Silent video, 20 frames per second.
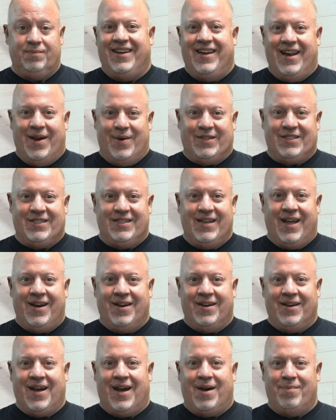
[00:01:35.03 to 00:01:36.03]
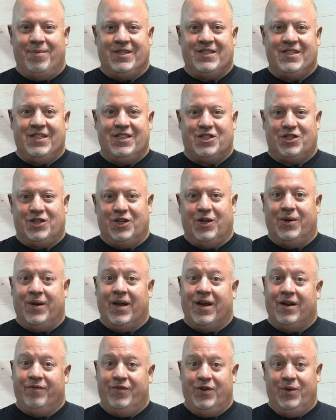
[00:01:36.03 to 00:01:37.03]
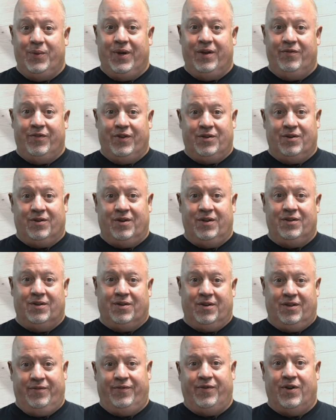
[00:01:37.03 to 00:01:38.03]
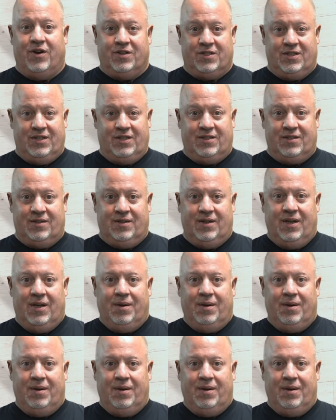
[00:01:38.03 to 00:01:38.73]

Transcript: Now, it's not uncommon to see a slowdown of new inventory during the fall season,